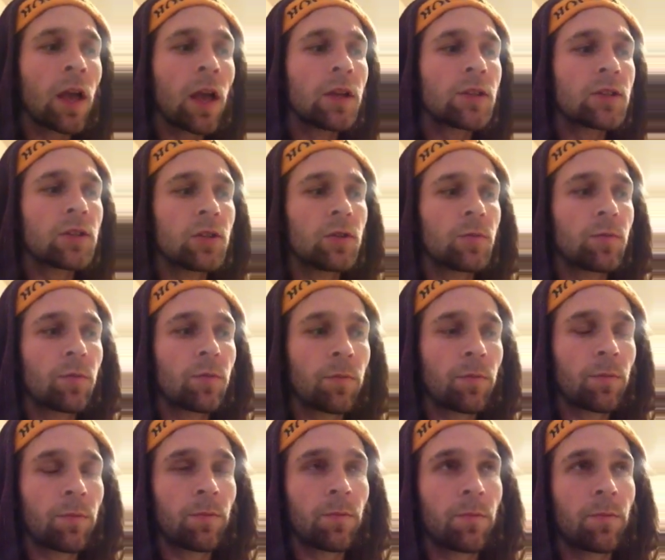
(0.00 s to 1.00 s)
to
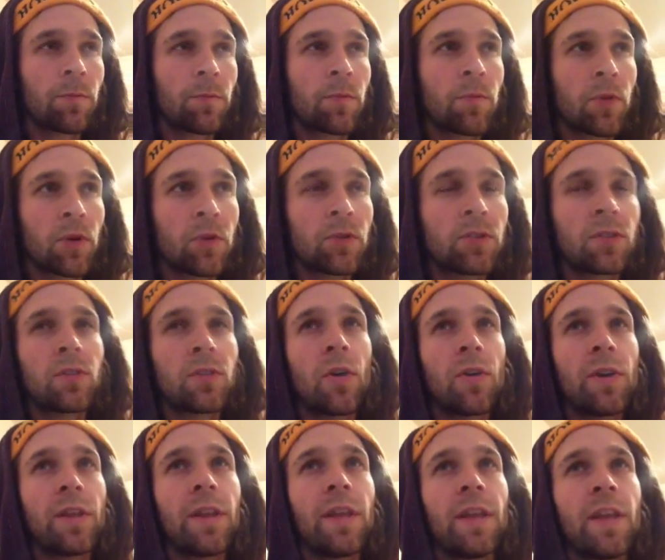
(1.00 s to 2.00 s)
produce its own
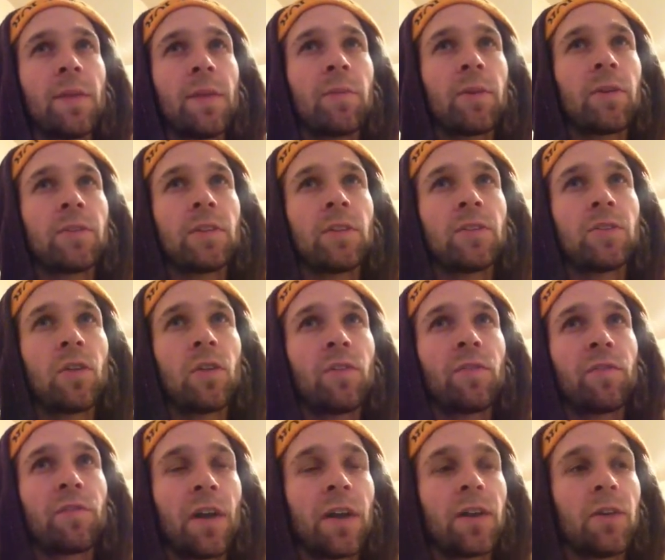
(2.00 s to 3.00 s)
inhibitors and its own
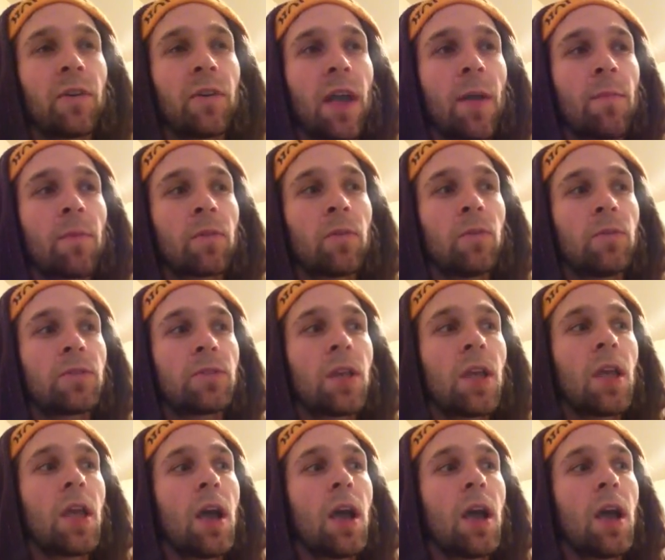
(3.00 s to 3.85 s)
phytochemicals.